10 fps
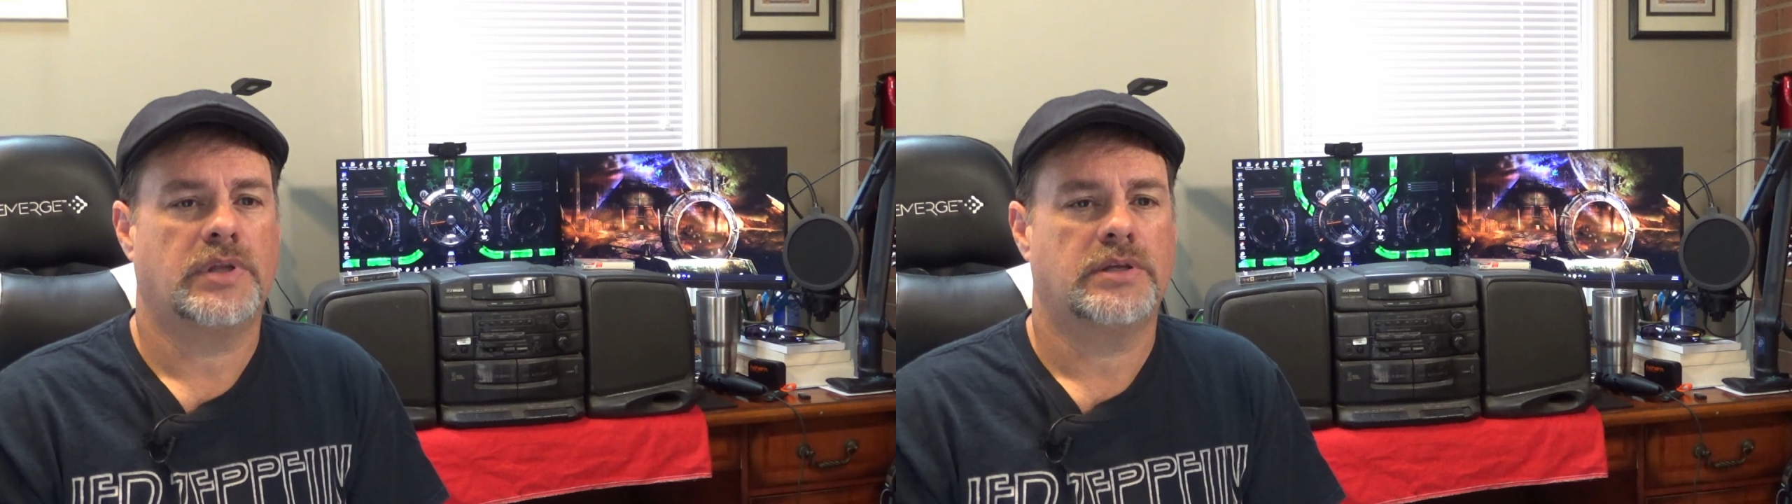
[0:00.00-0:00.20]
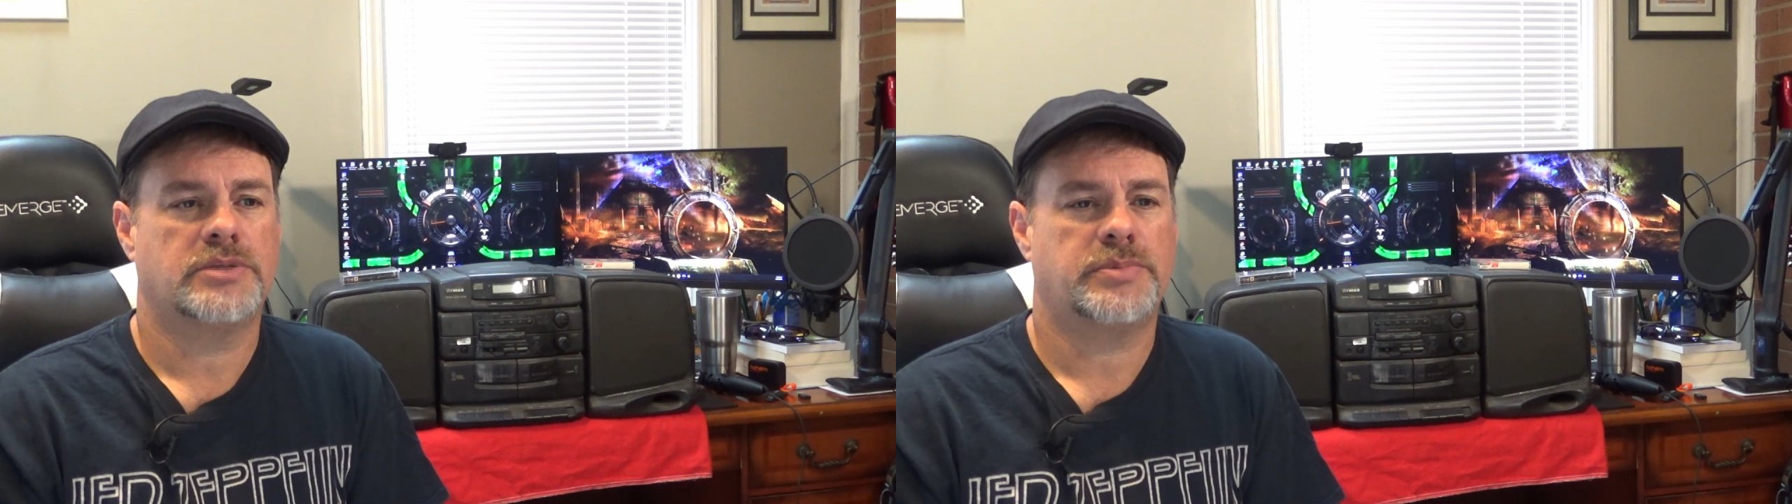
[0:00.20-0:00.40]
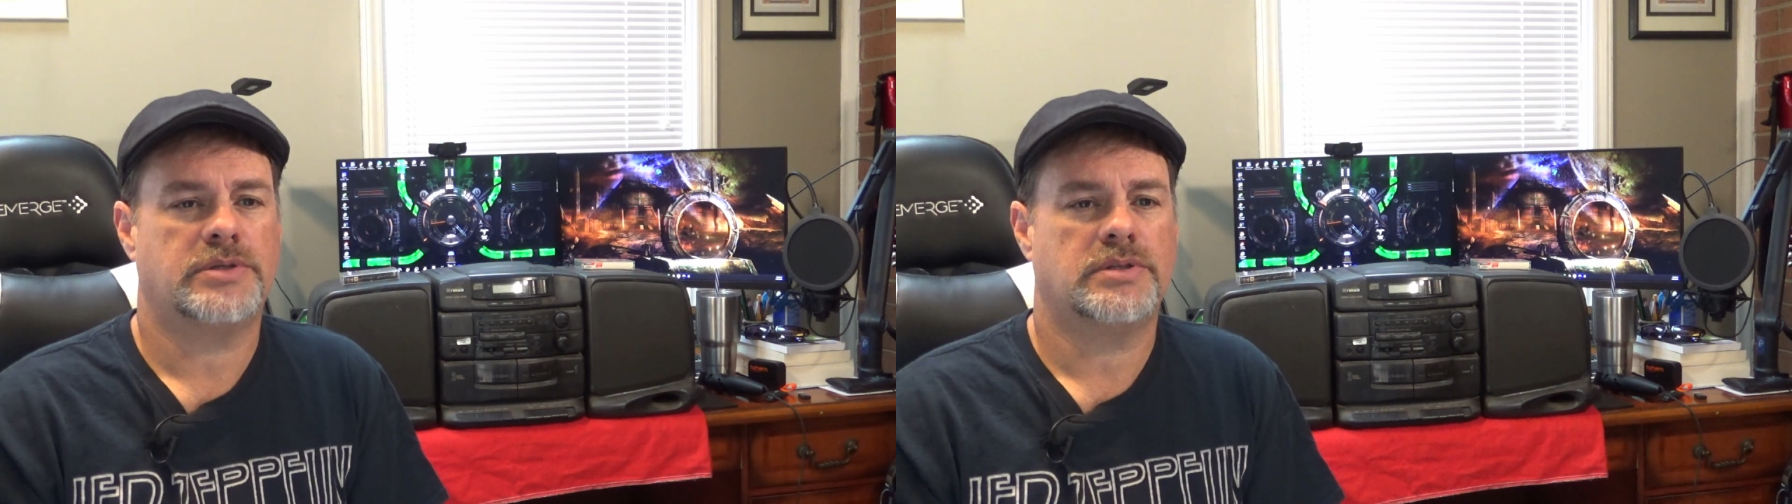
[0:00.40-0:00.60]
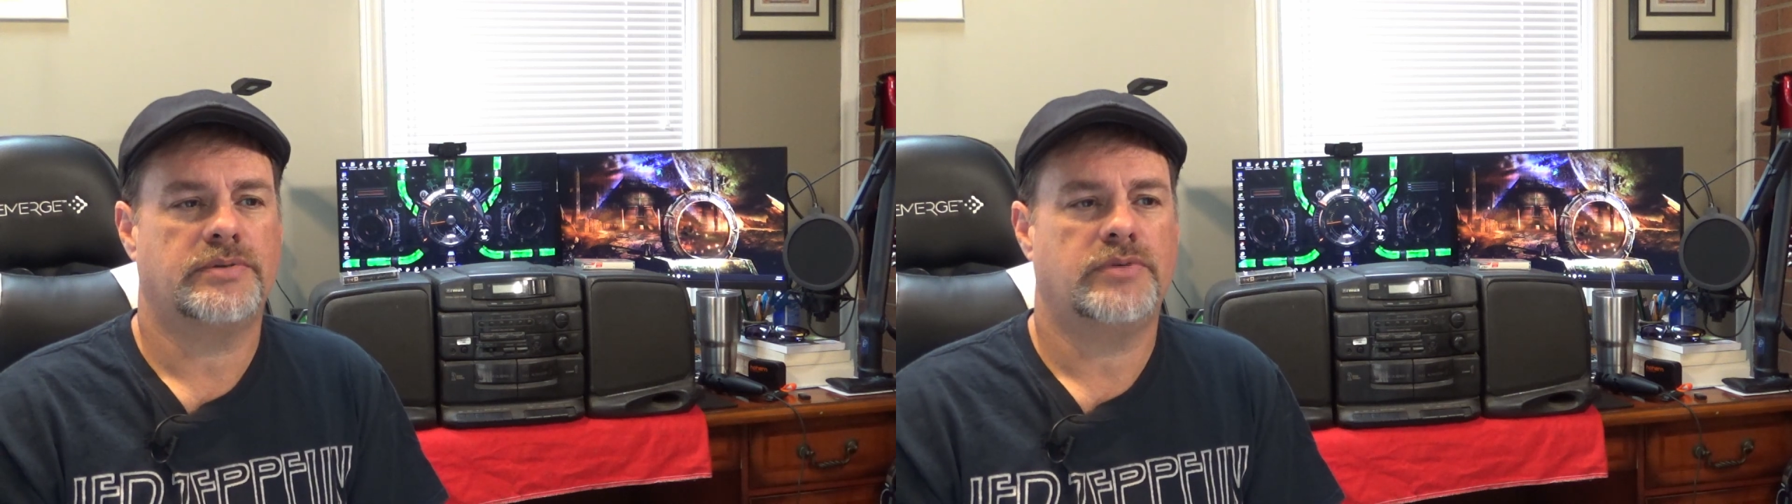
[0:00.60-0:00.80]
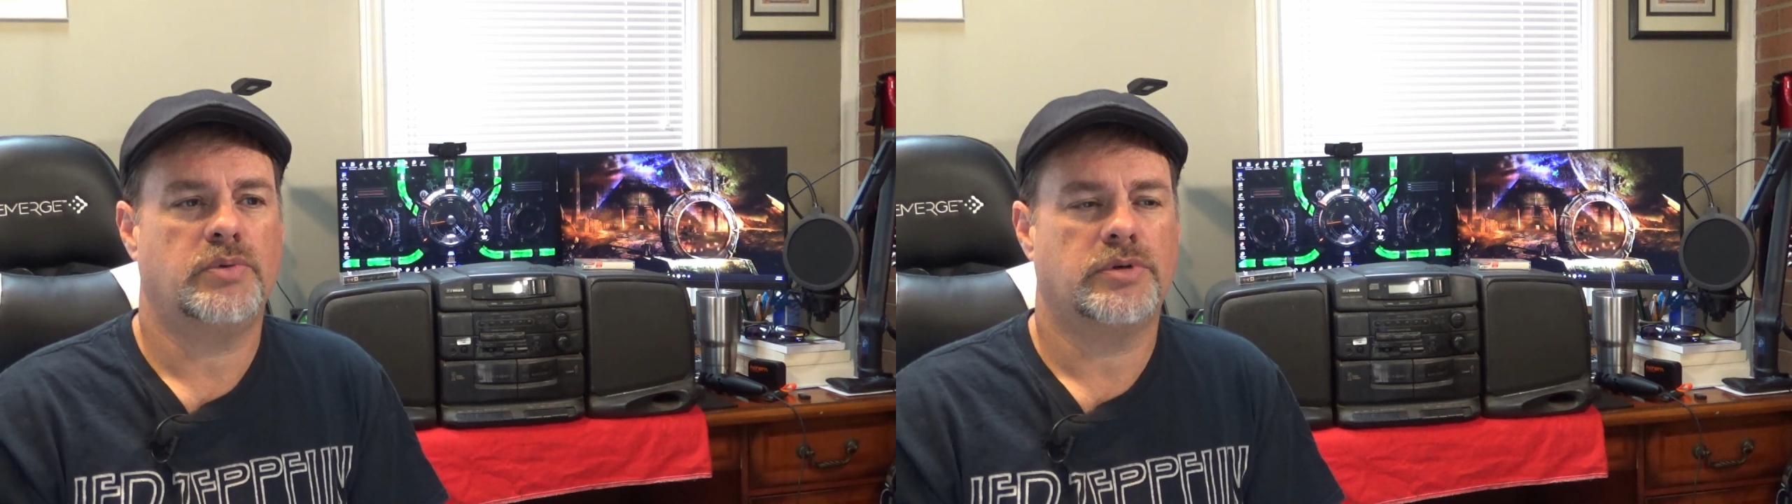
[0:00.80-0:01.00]
especially
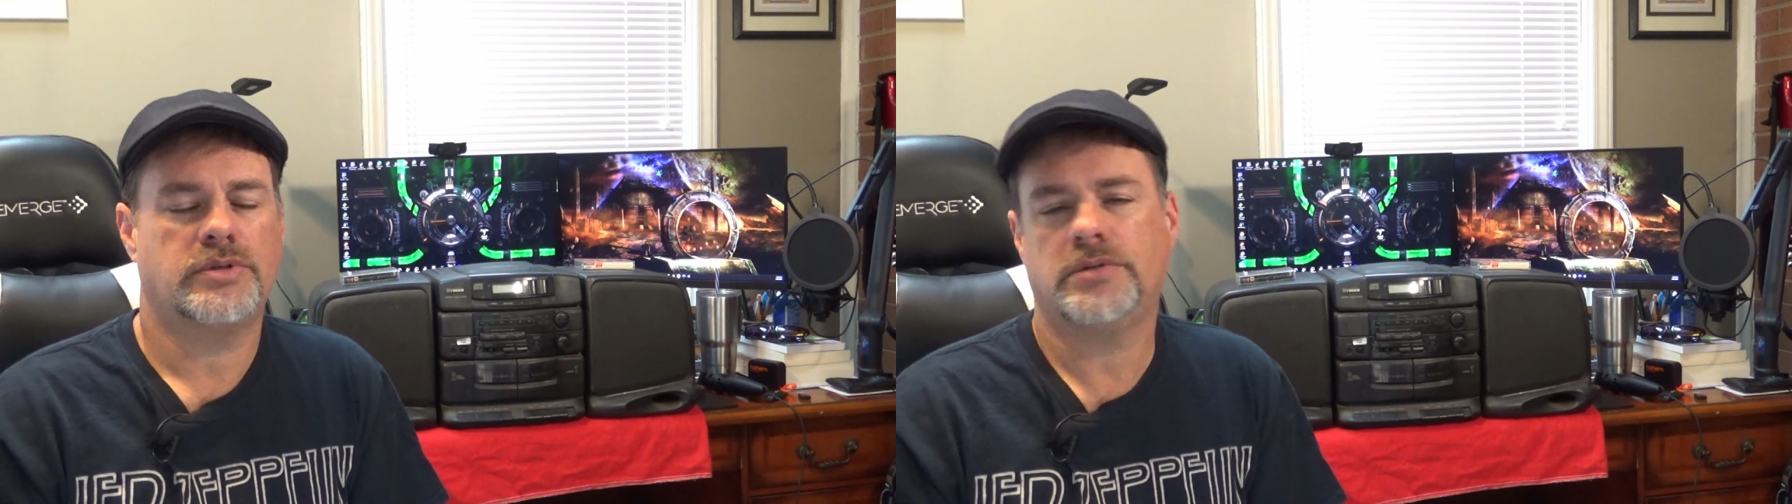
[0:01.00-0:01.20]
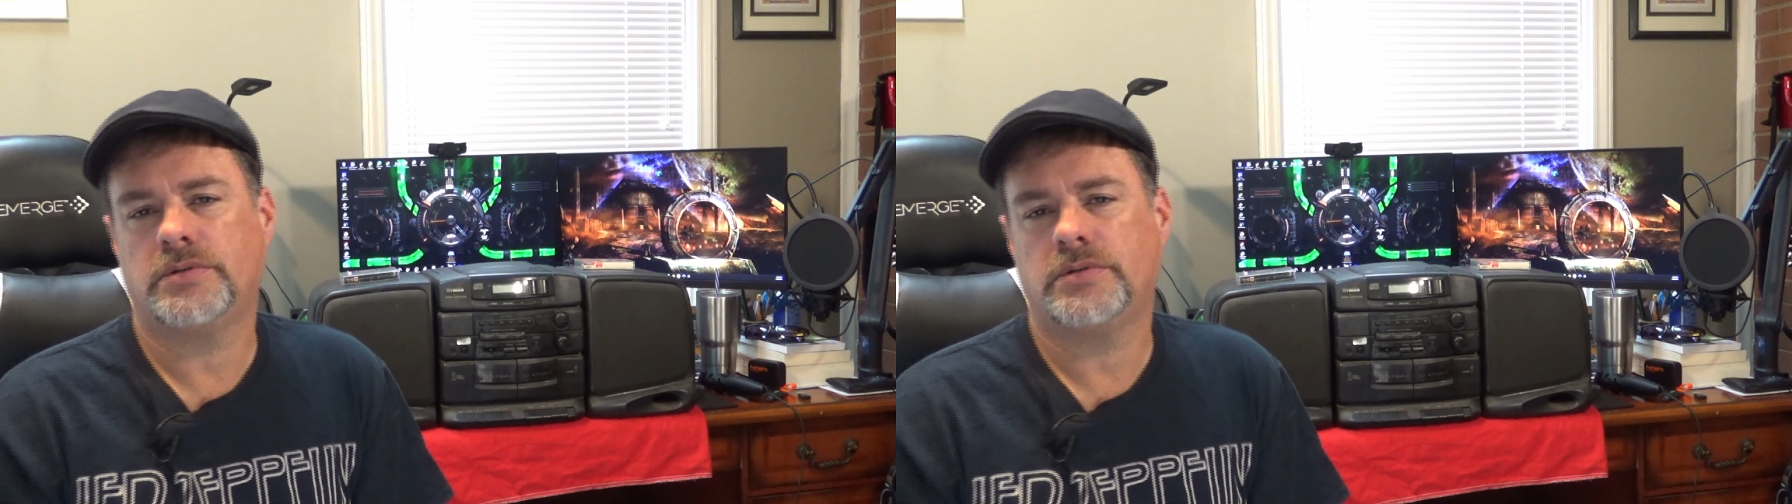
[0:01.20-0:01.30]
if you were,